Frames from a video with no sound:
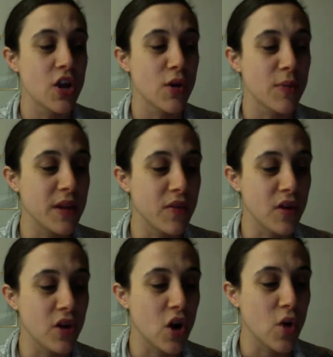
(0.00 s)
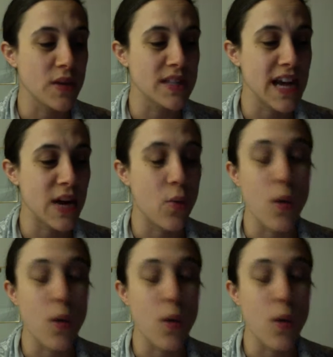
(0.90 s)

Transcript: your PV girl was at